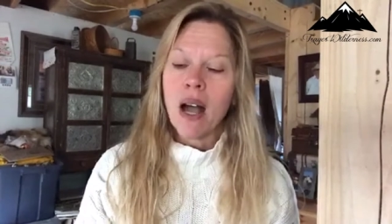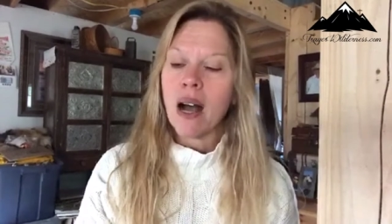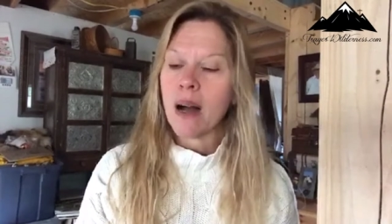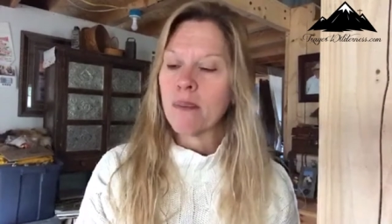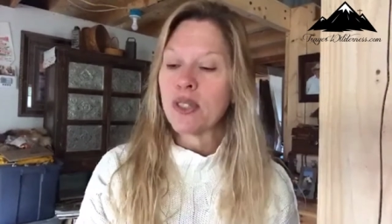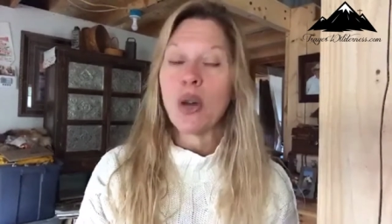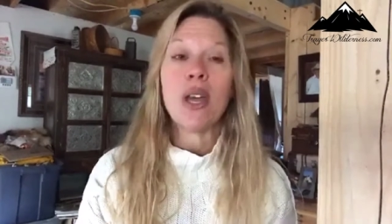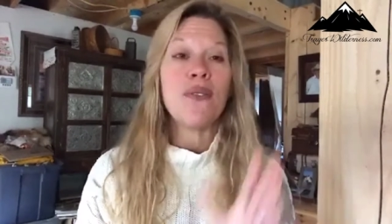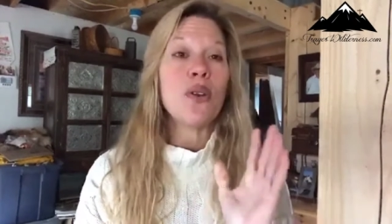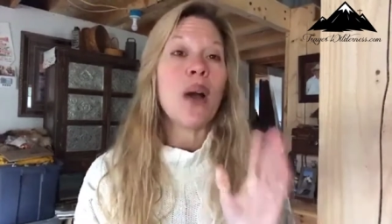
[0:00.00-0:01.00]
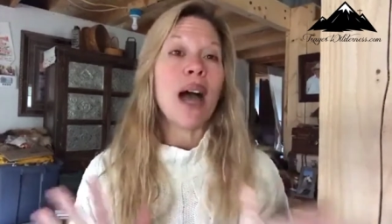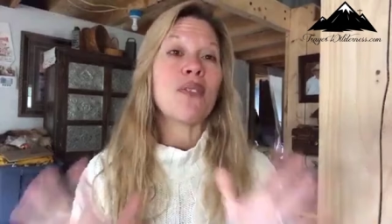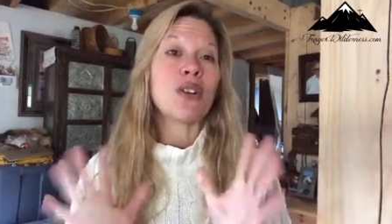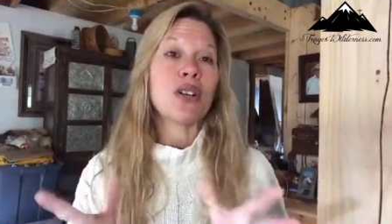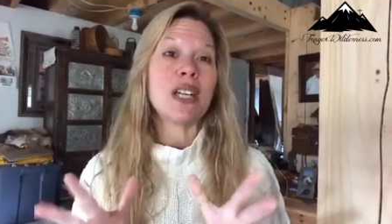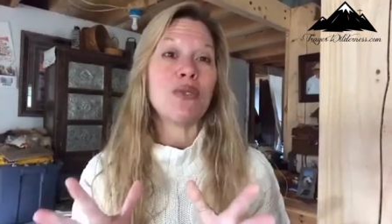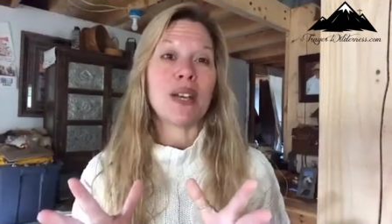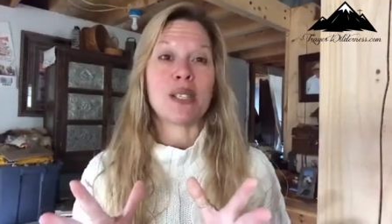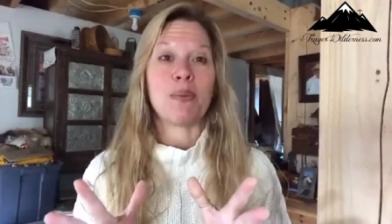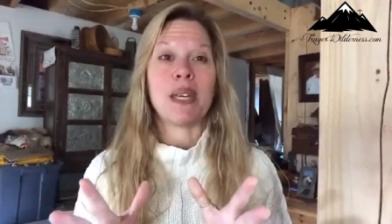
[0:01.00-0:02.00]
Um, so if you have cookie
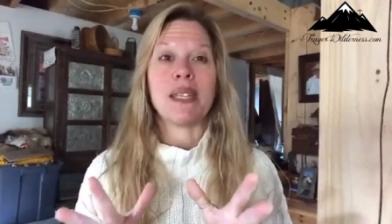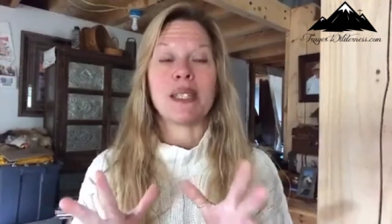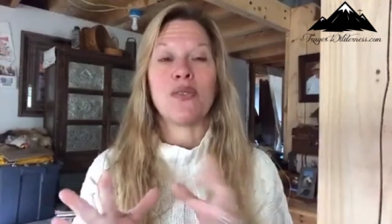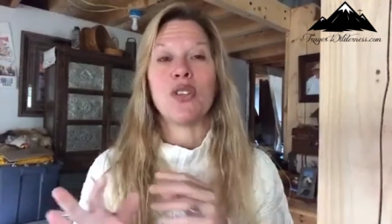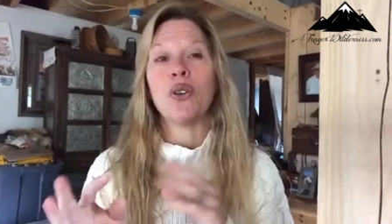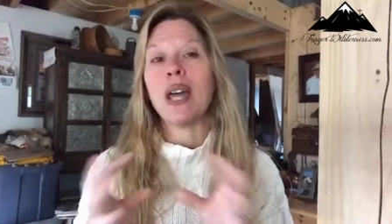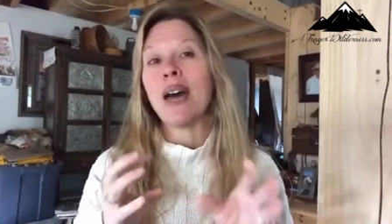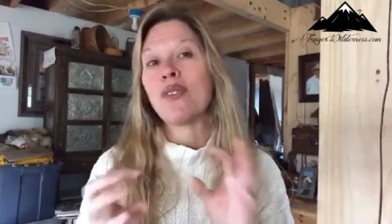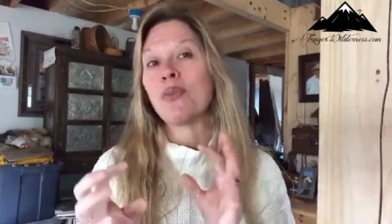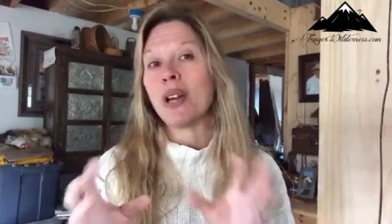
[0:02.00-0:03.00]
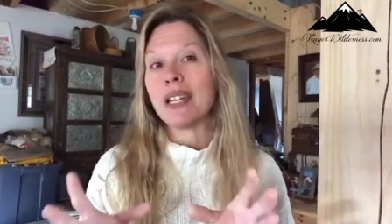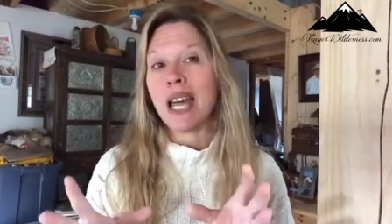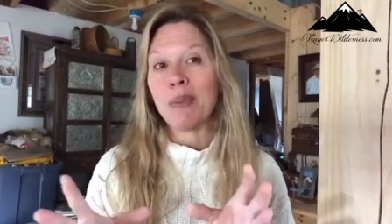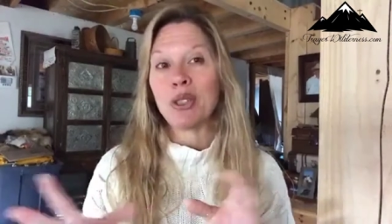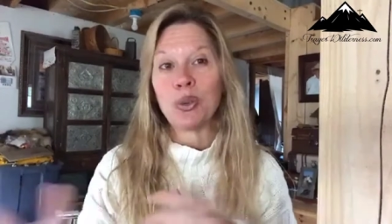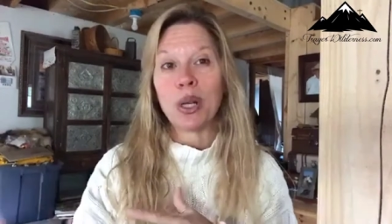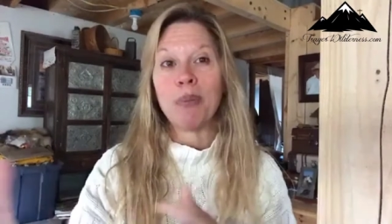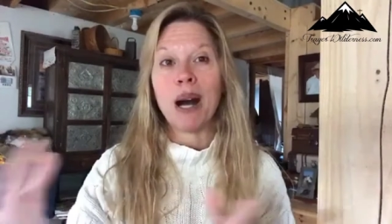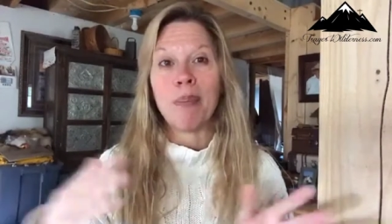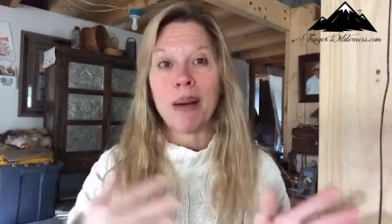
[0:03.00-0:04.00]
recipes, if you don't have them right now, but you want
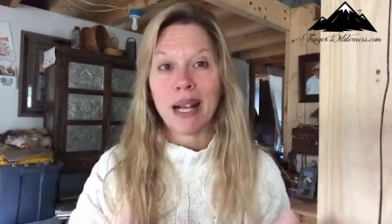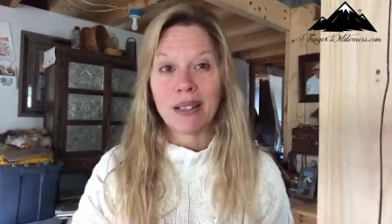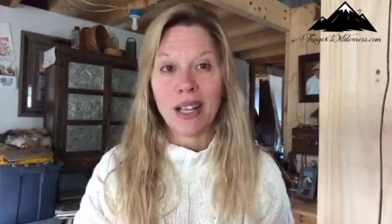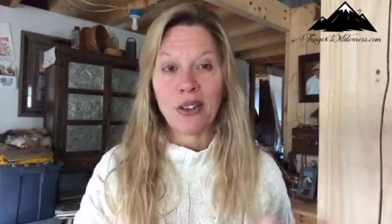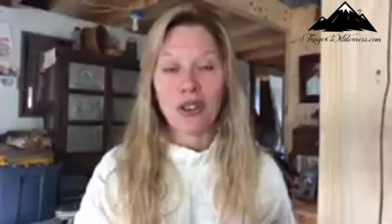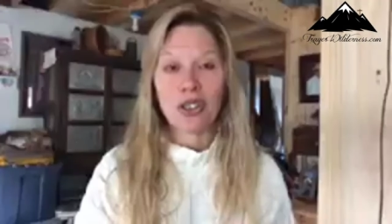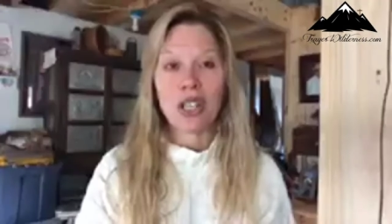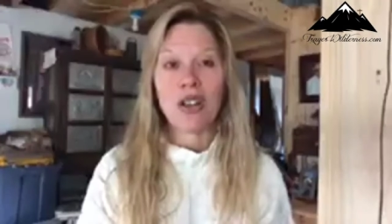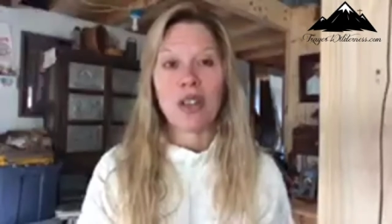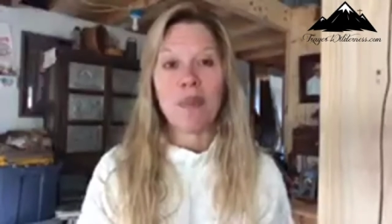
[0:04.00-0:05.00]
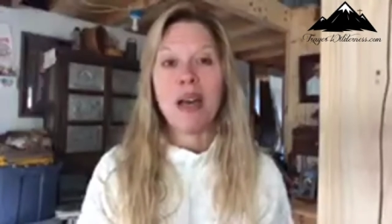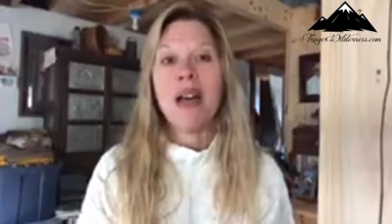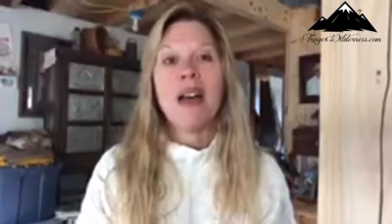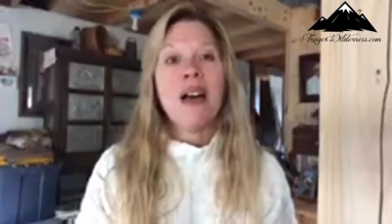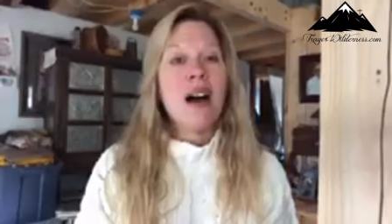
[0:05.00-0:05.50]
to pop back later and share them,